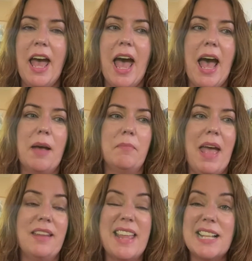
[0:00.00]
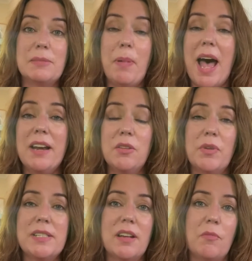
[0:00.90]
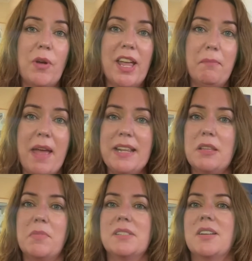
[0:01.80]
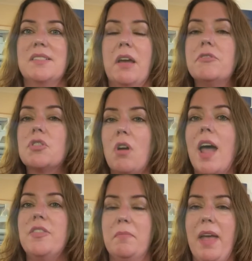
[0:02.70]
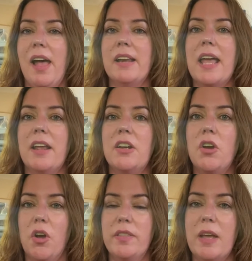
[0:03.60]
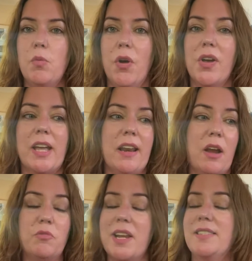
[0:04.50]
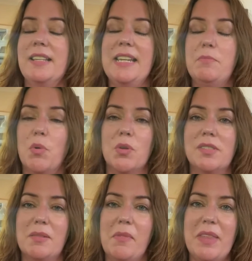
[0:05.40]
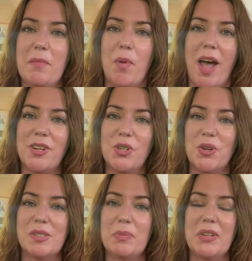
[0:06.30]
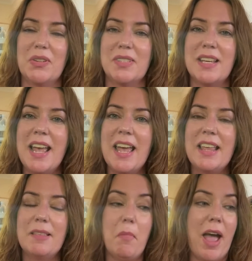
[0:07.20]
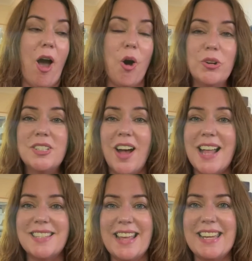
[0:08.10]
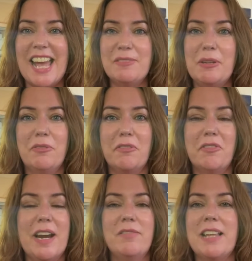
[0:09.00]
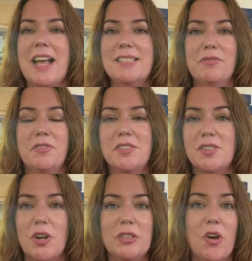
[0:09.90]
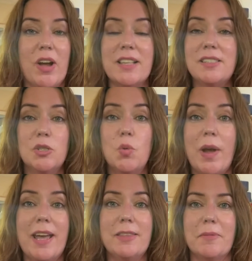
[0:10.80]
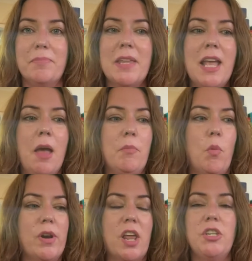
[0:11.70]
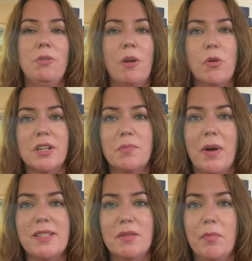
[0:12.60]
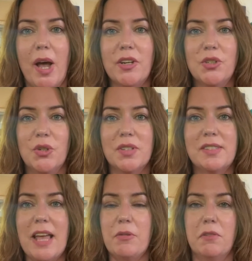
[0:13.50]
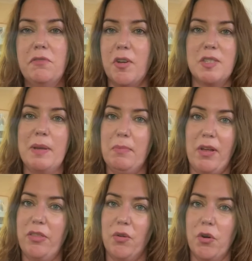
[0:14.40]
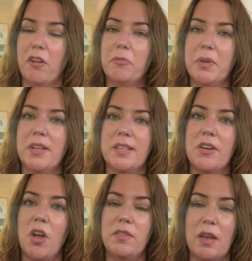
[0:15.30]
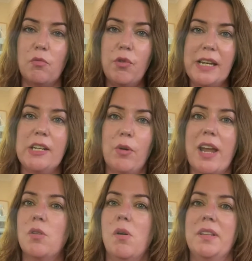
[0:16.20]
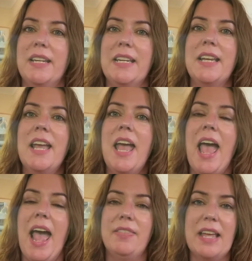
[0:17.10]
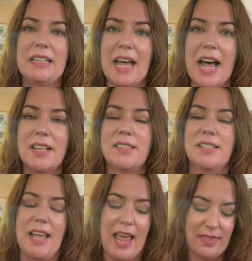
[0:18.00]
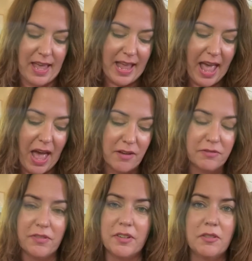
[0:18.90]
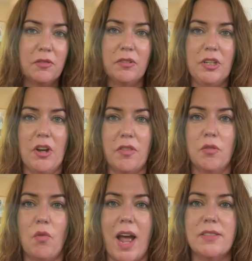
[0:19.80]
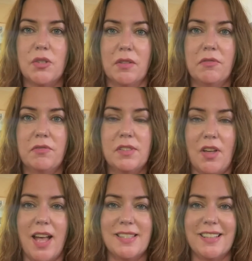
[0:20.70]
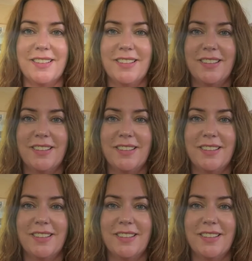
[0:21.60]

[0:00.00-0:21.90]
And that's part of the reason I'm recommending them, is because I've tried them out and I know they work. And I recently bought some of their bike shorts because my old tights they gave me for free have lasted for so long. I still wear them. But when I knew I wanted to buy some bike shorts, they were the first people I thought of, because I know they're really great quality and they last and they have, you know, the right sort of sizing.